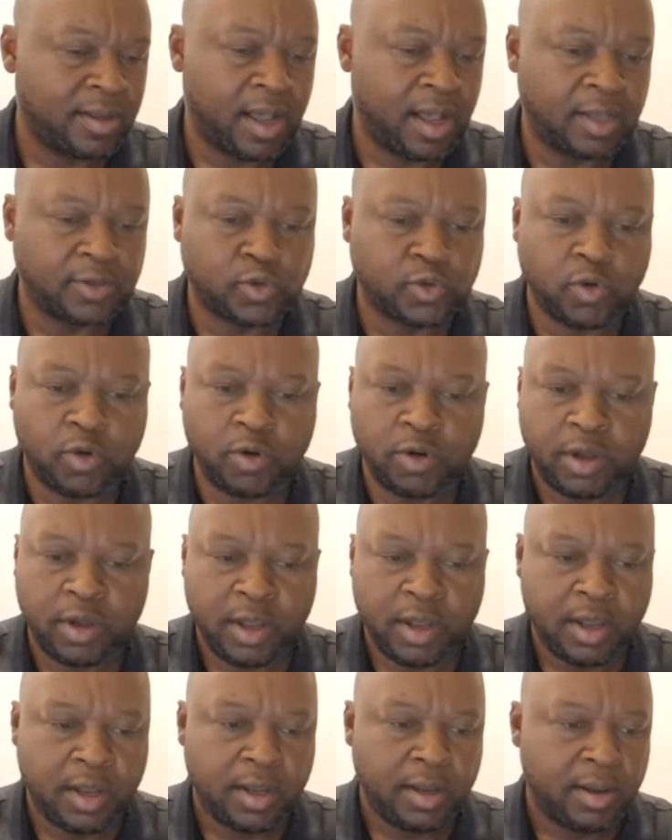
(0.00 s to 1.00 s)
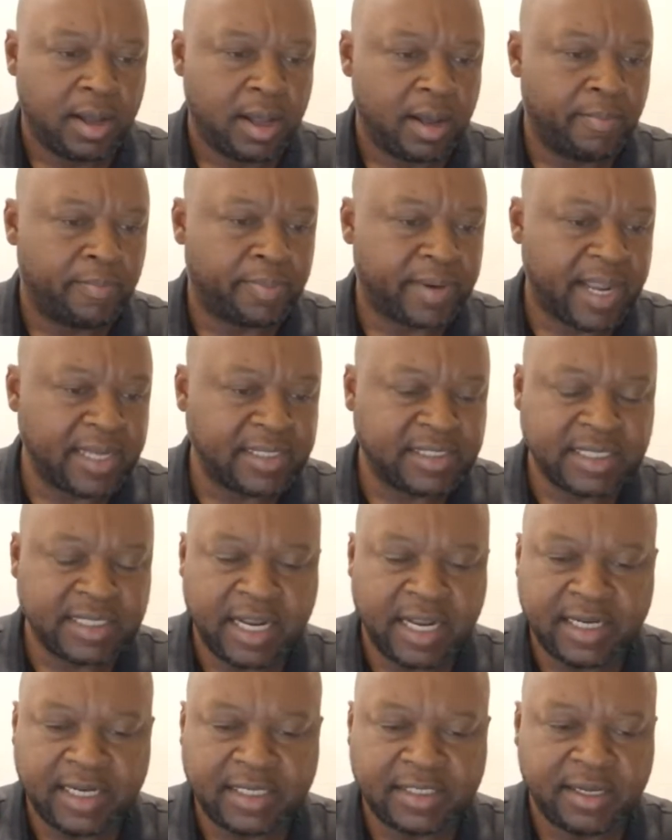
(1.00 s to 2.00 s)
Bright
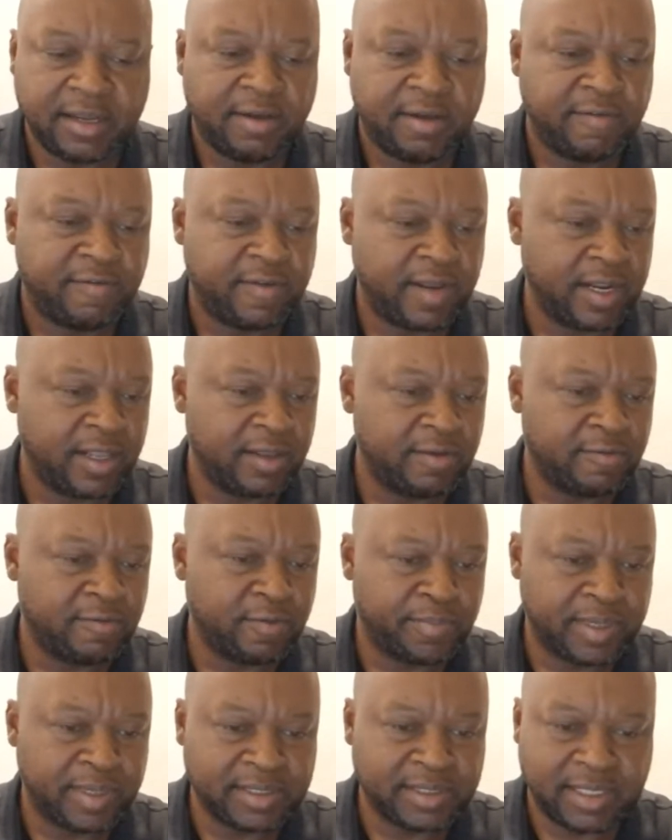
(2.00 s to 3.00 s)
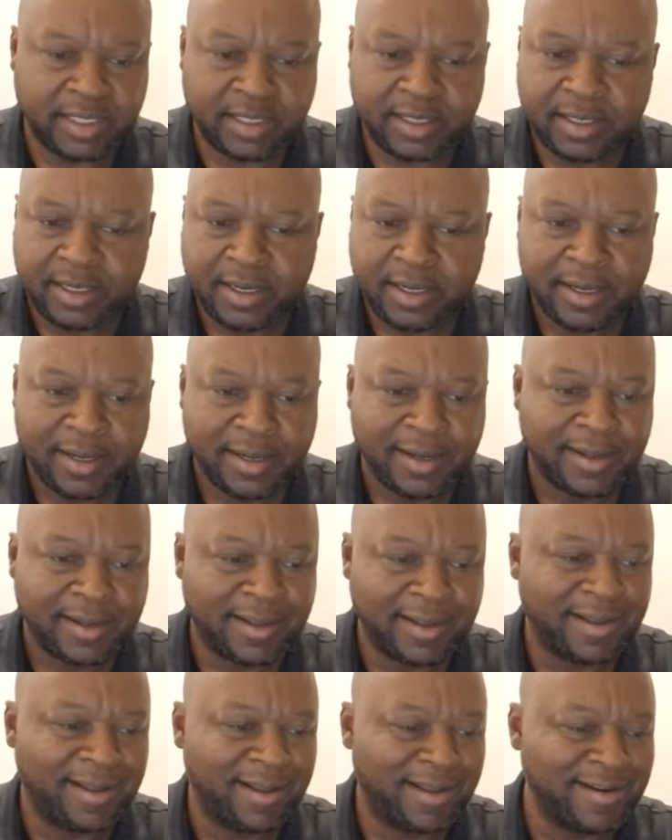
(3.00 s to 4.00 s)
Nyanete, very evil person,
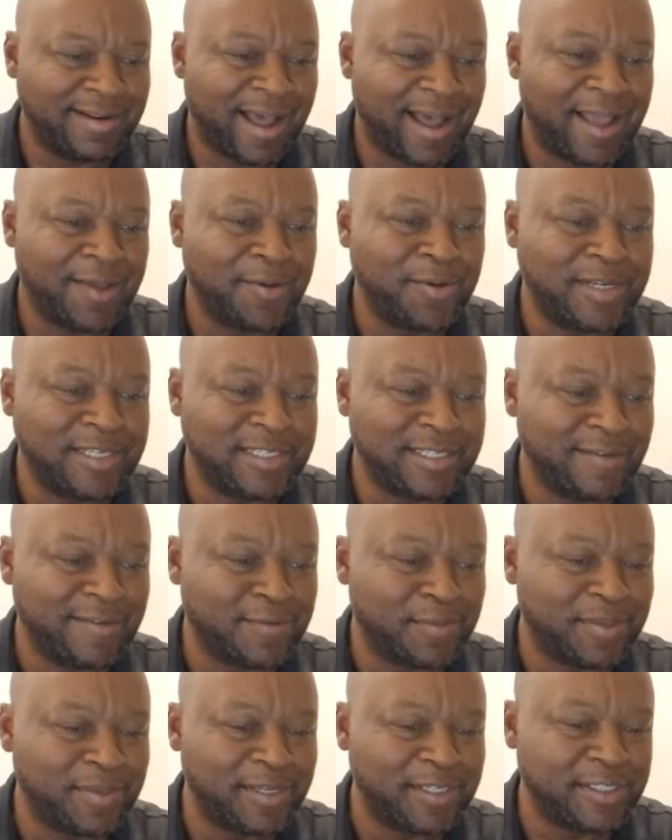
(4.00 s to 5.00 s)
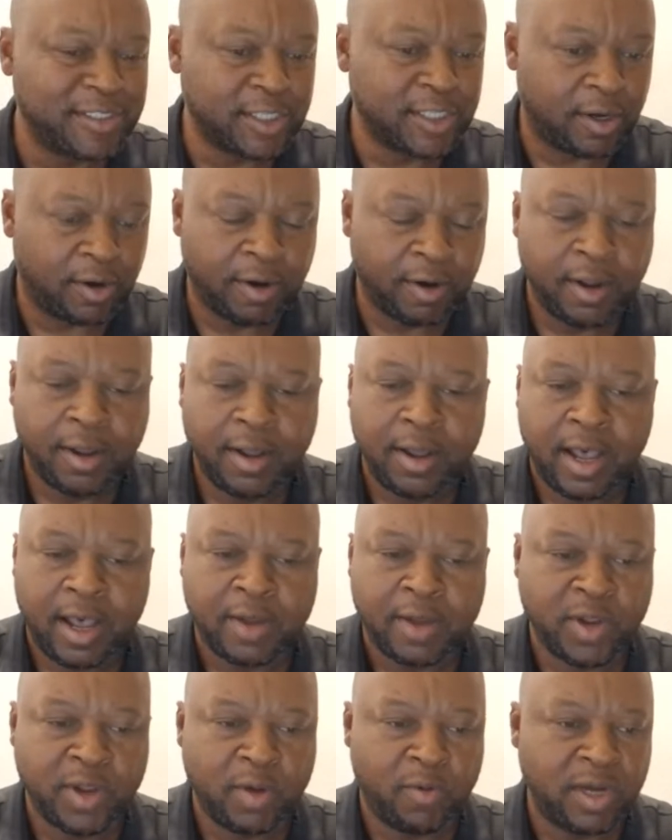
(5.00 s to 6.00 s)
and you deserve to be in jail.
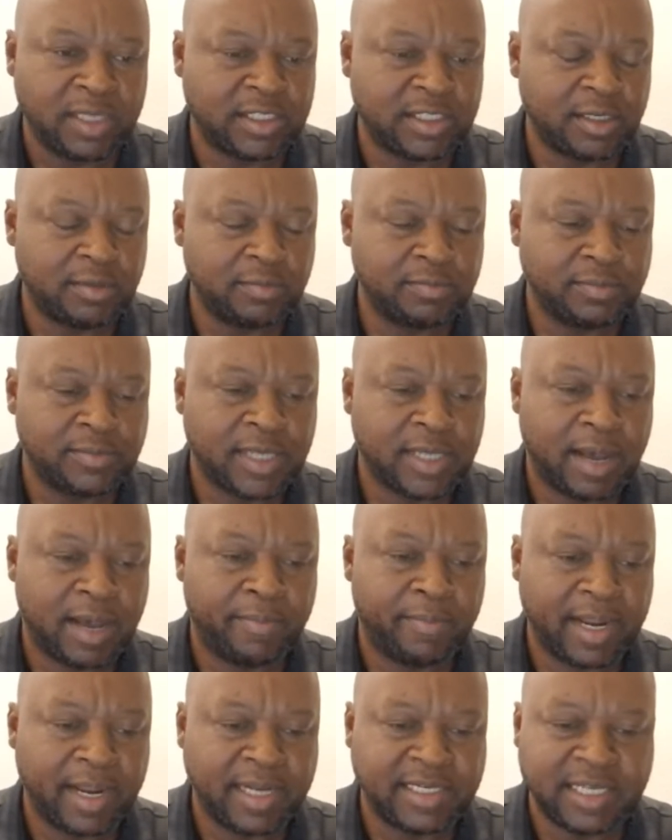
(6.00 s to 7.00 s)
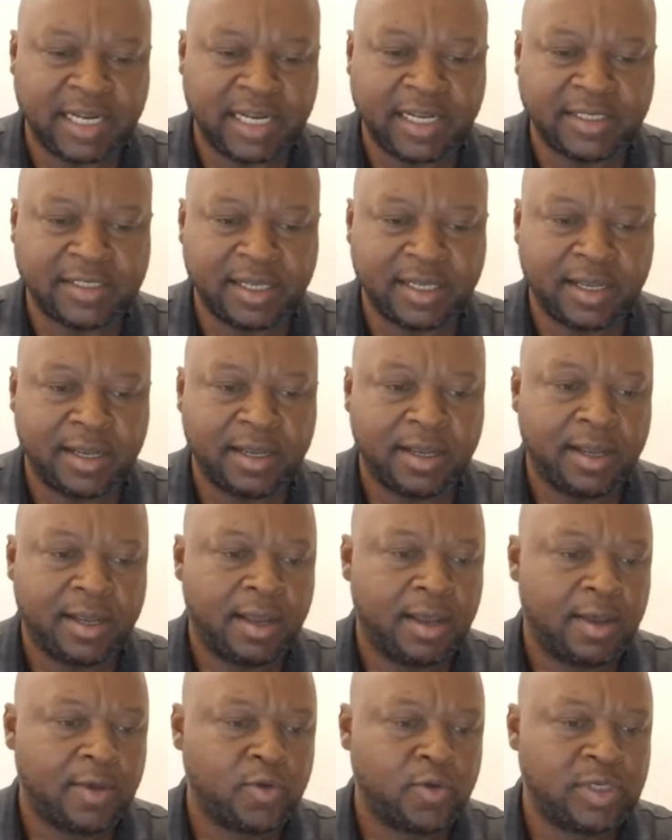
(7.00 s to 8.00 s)
I know you're watching, Bright Nyanete.
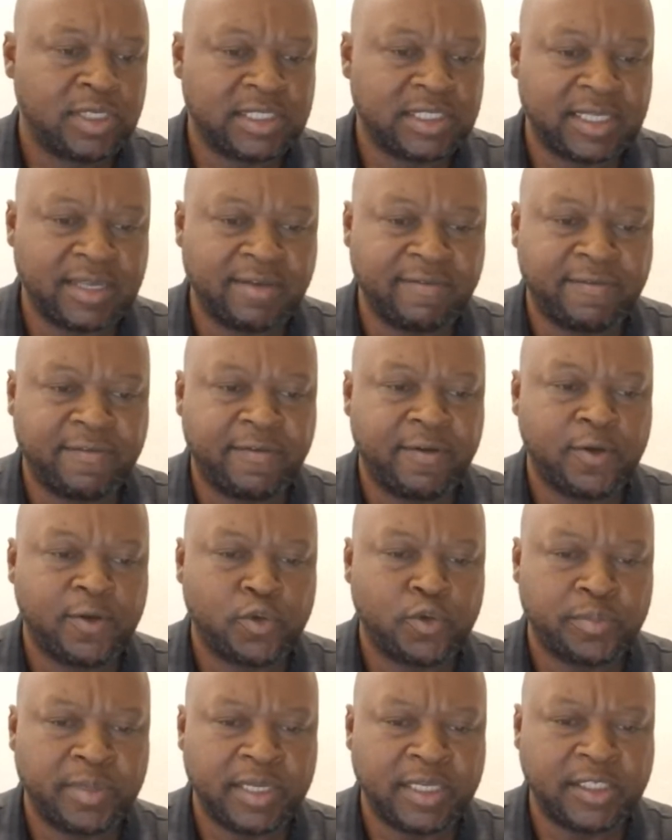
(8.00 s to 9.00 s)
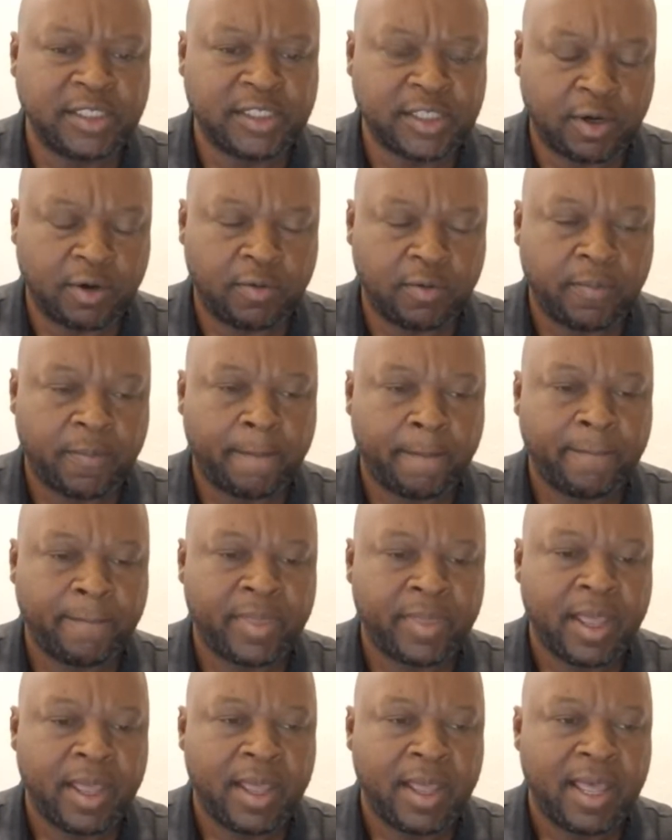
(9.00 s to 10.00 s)
You deserve to be in jail,
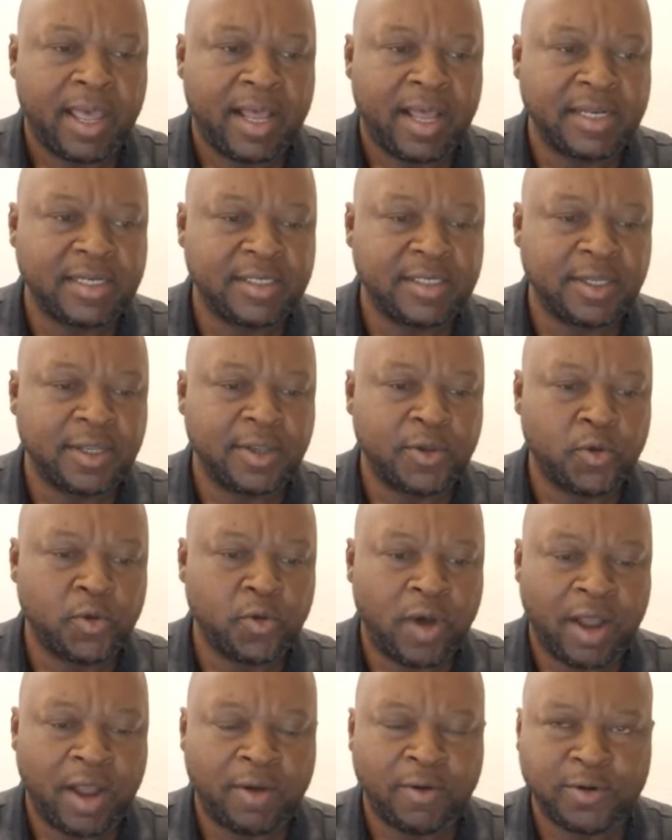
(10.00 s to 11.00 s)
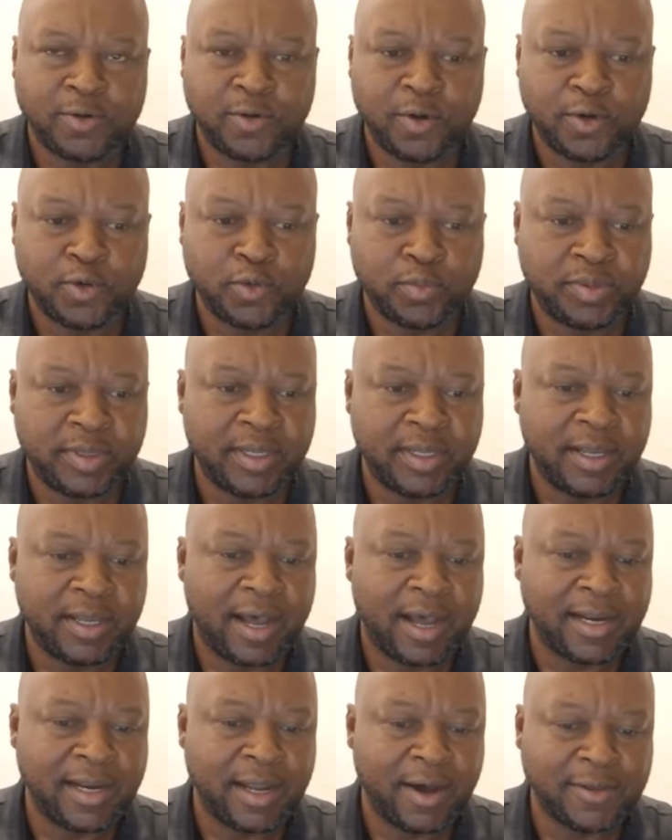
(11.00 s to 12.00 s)
and you are not going to be
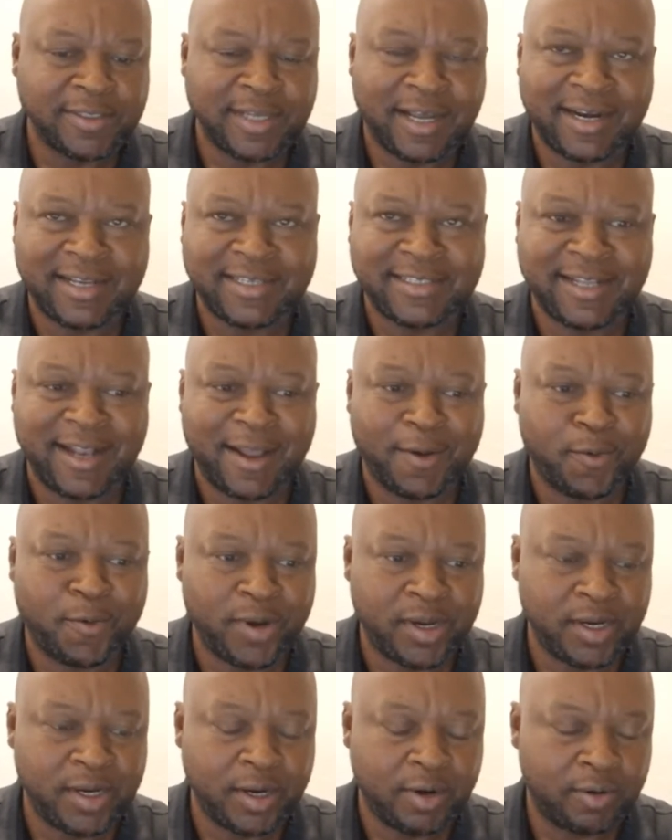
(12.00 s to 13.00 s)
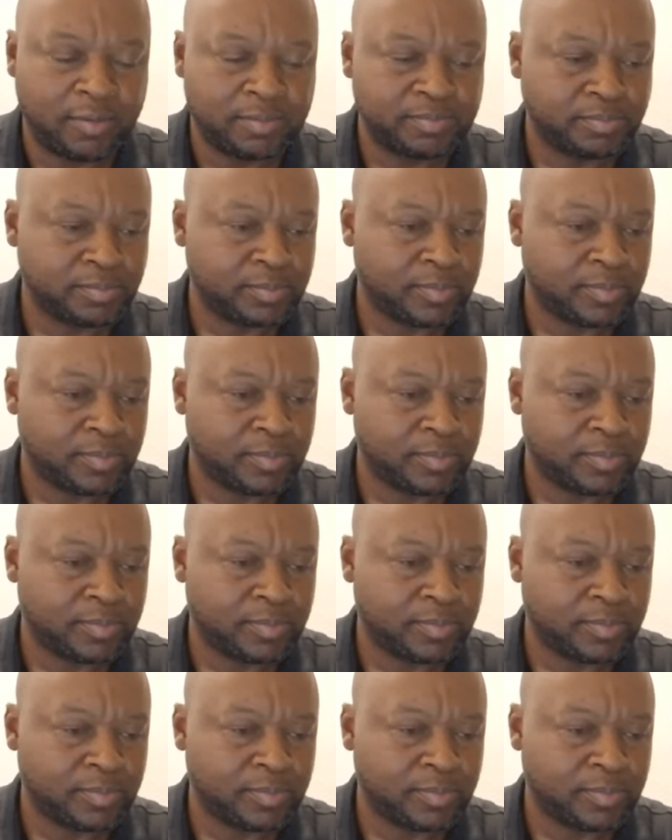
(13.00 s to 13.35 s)
under house arrest like we know.